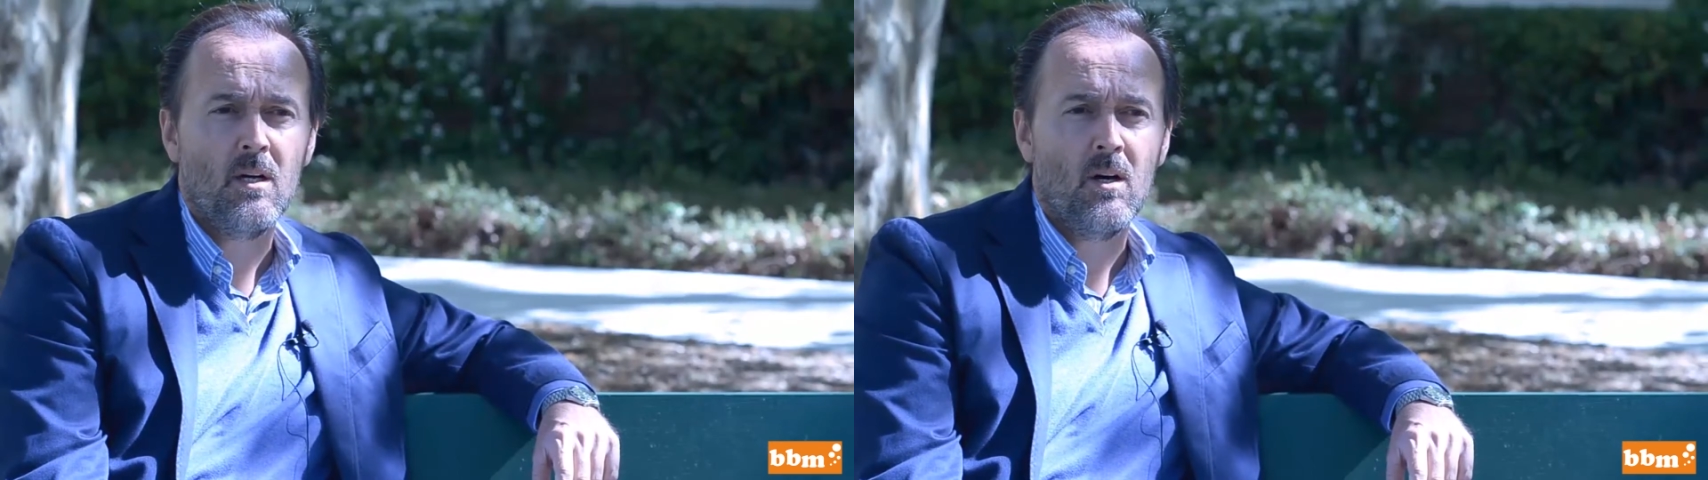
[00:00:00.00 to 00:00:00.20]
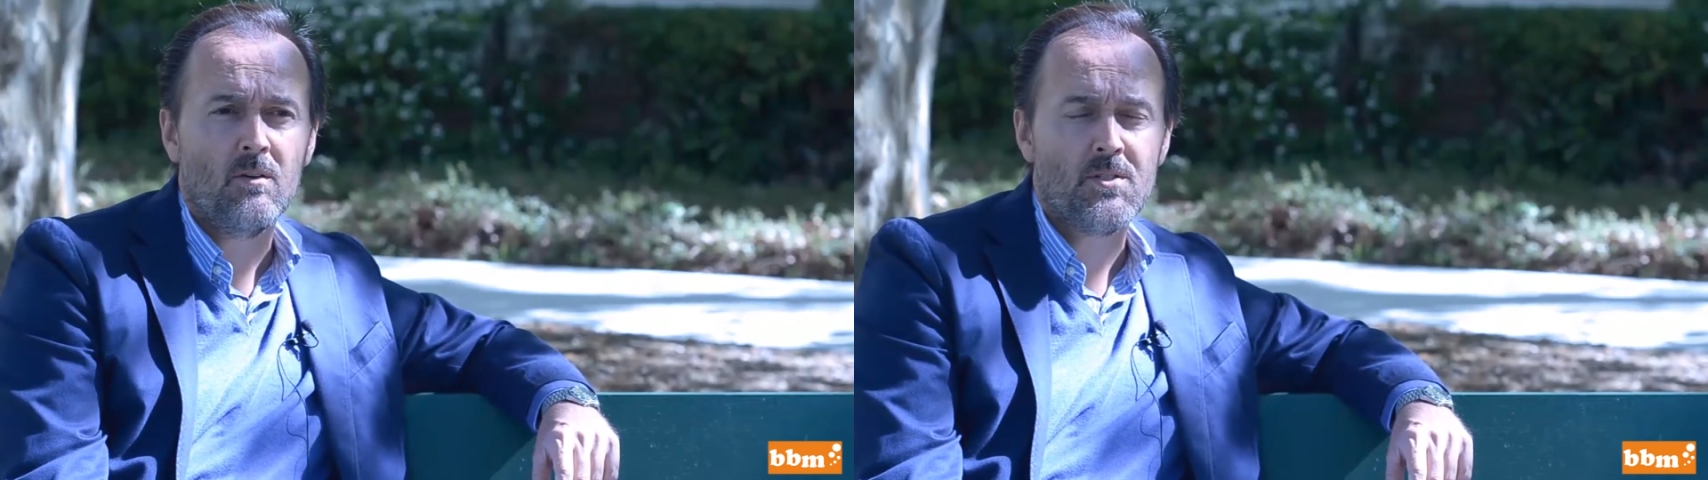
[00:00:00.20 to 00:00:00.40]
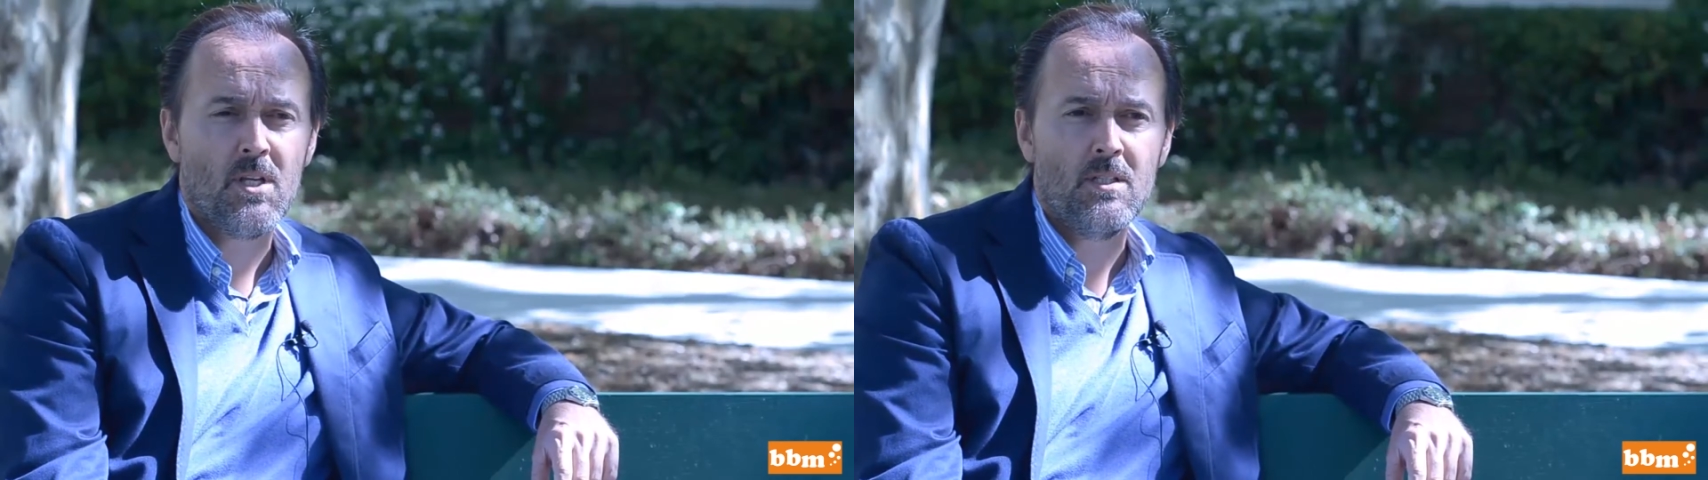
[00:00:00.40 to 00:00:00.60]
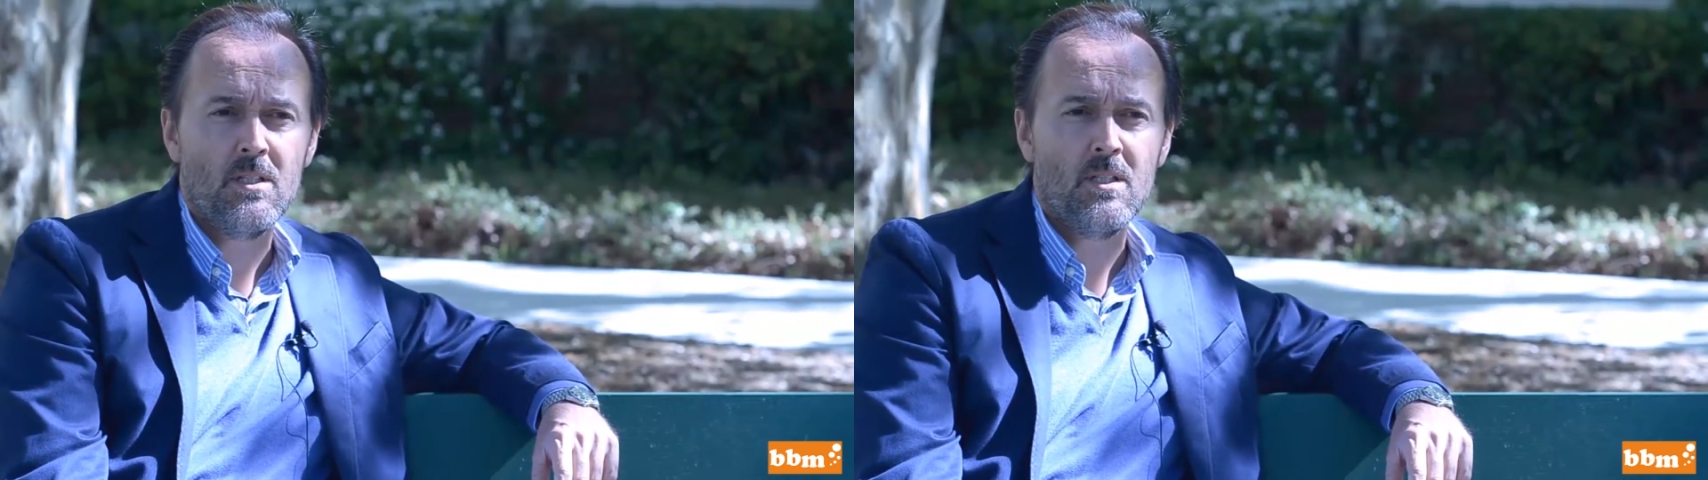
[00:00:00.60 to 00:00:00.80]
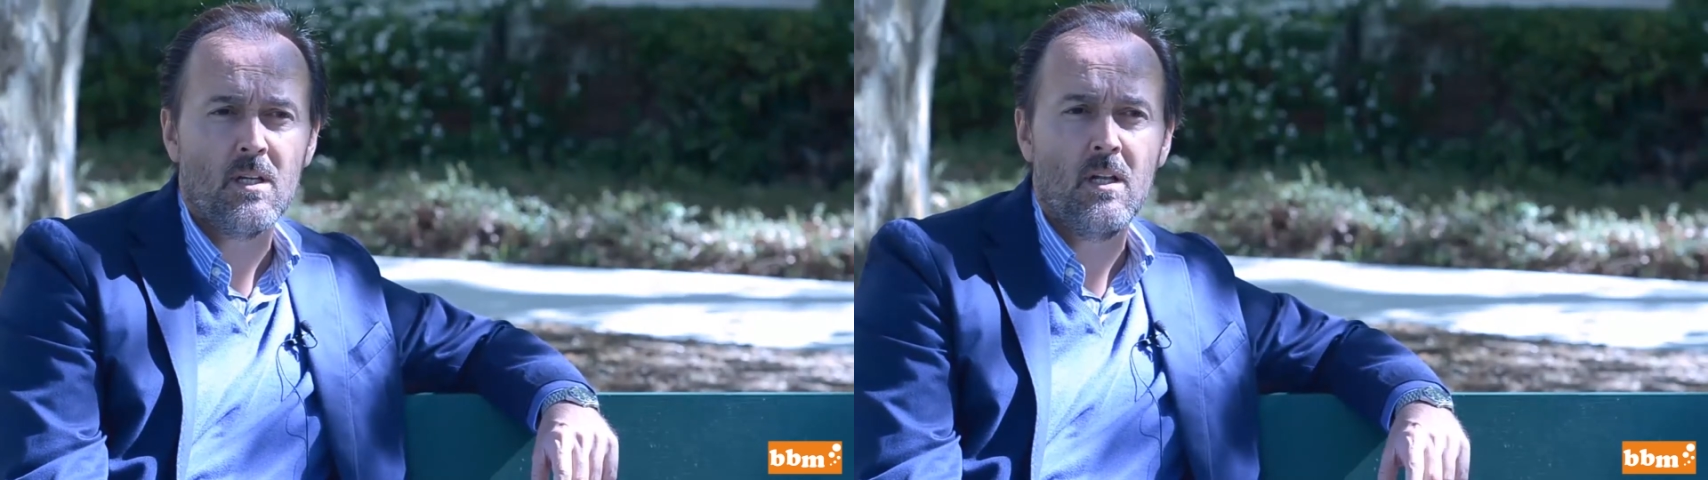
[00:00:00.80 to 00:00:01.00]
of
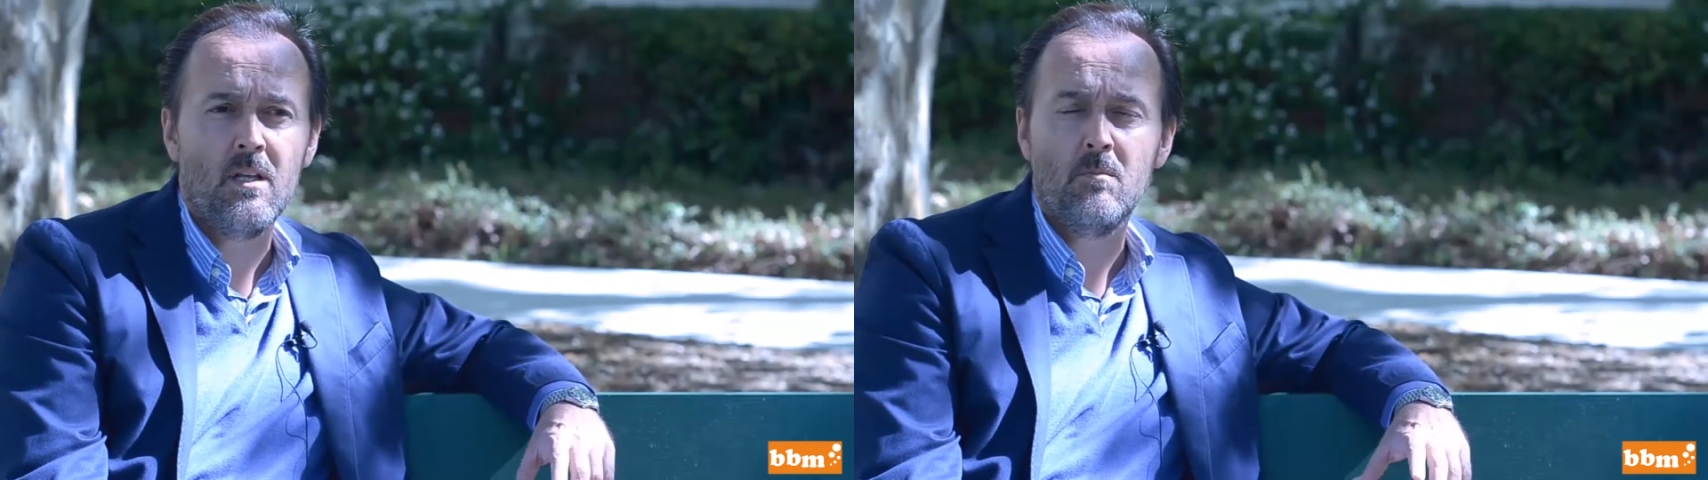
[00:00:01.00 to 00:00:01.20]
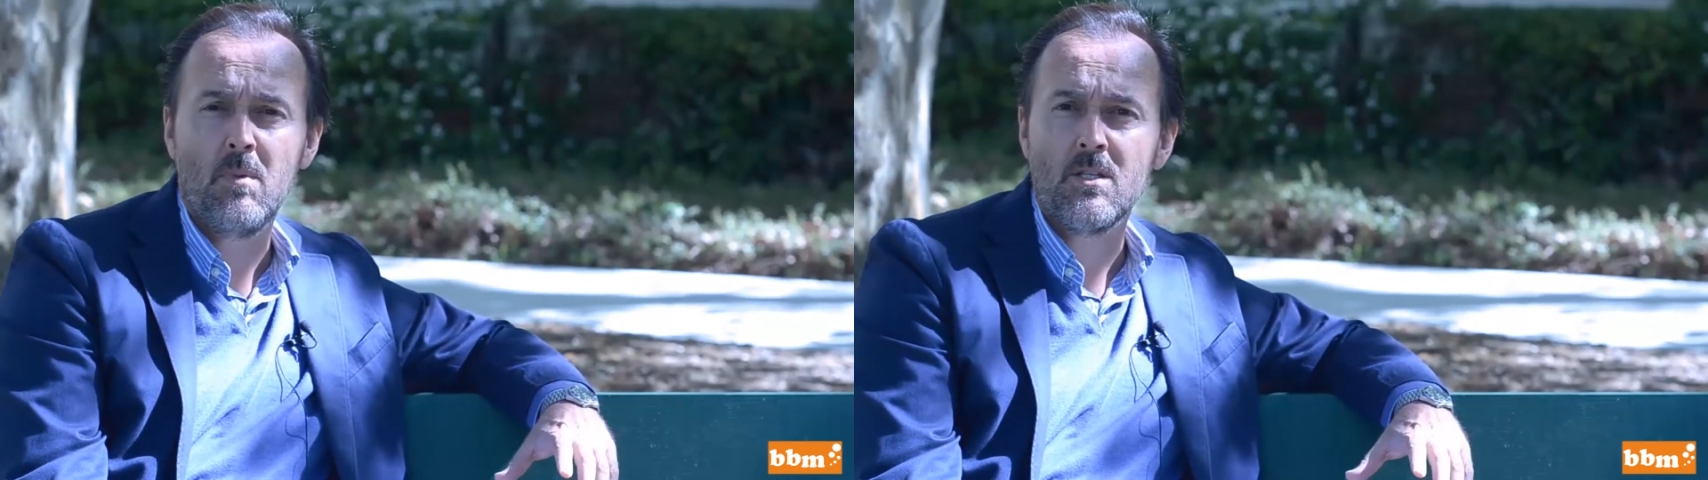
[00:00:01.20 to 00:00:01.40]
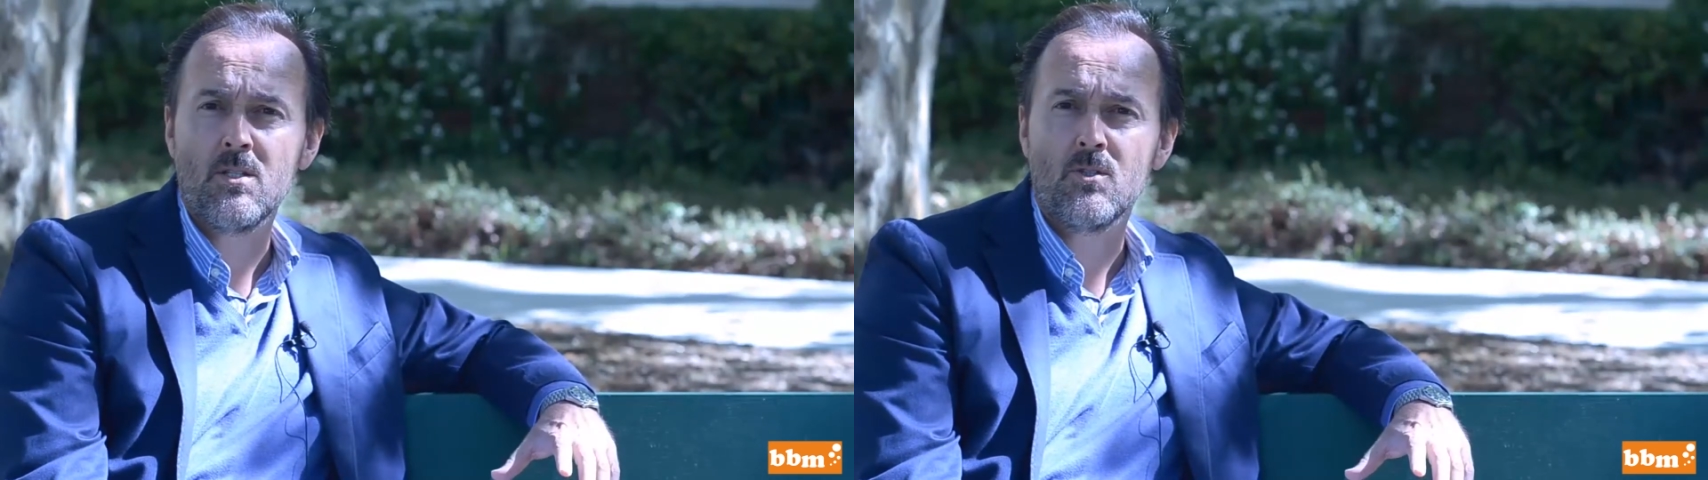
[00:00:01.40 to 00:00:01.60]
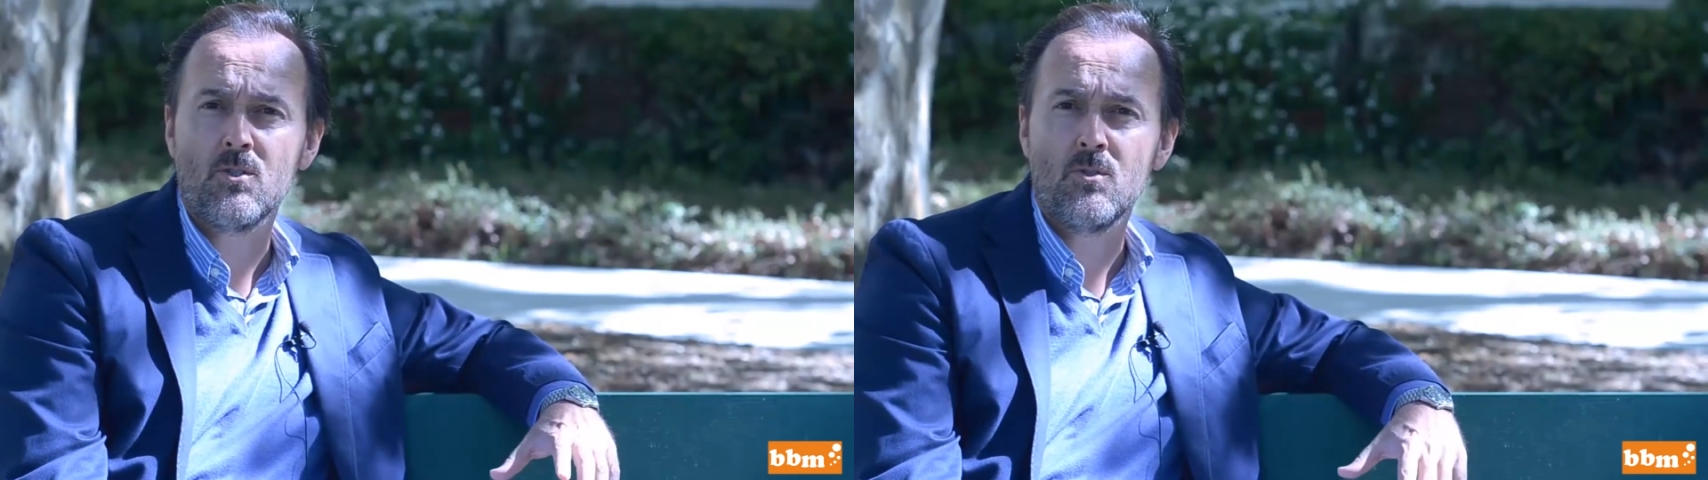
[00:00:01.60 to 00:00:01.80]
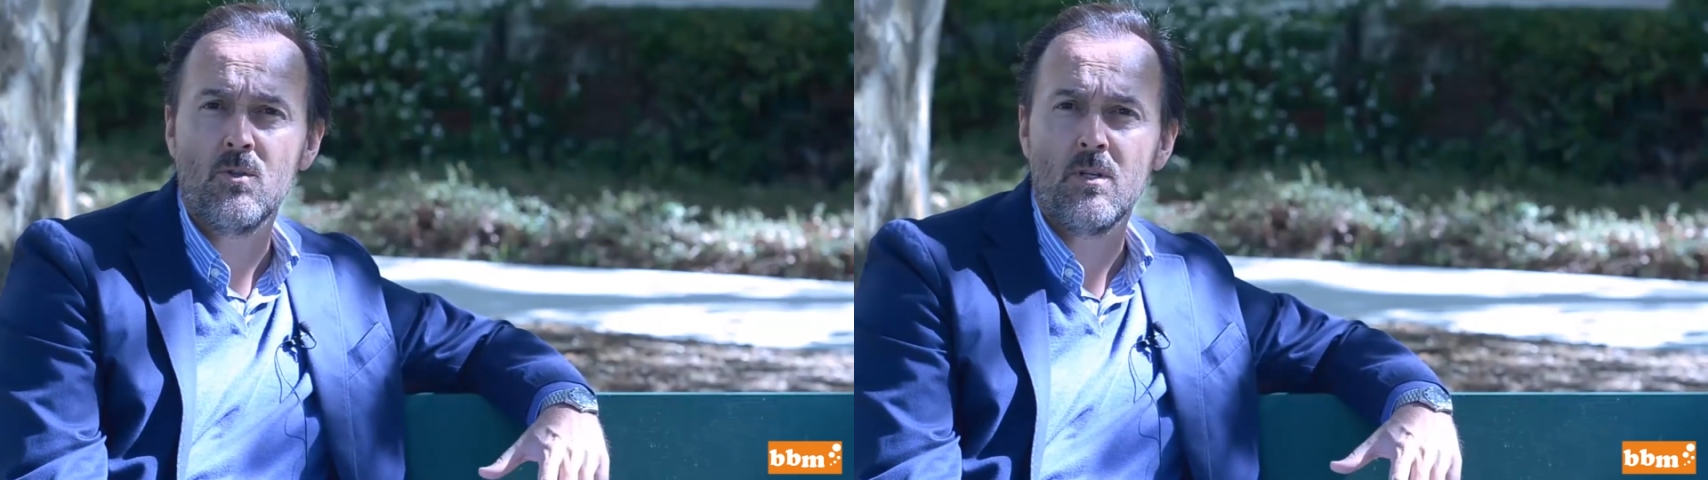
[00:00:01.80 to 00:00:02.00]
sending a clear message
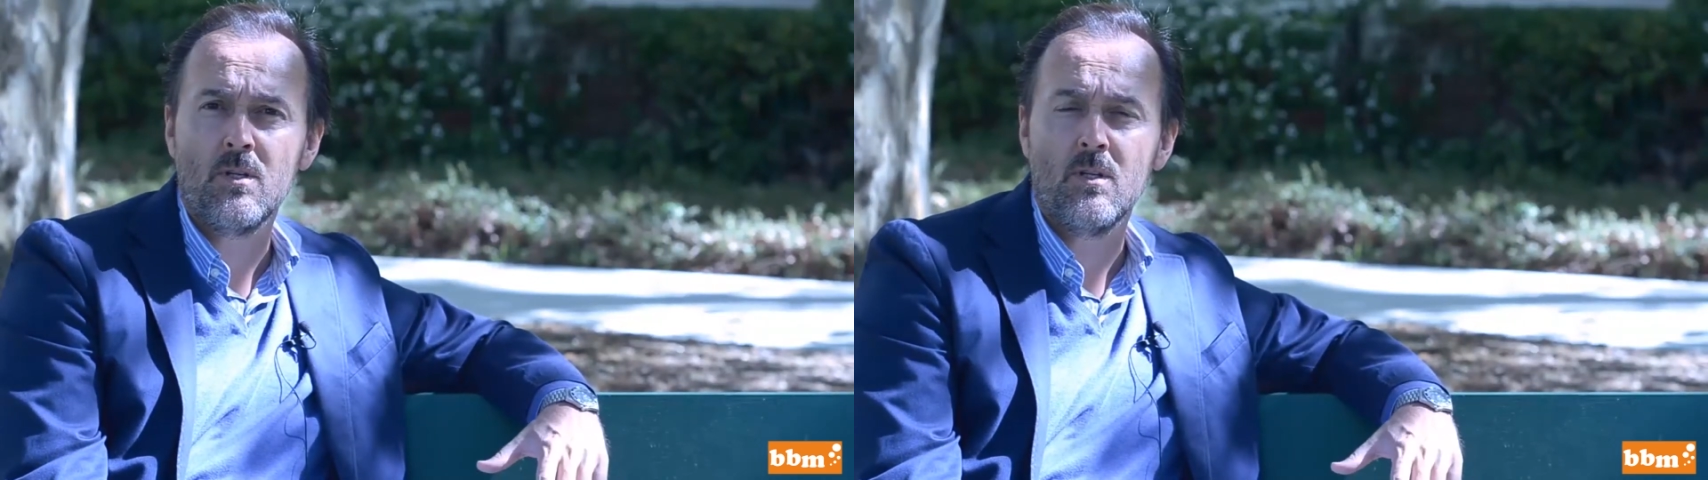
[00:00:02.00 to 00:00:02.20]
to the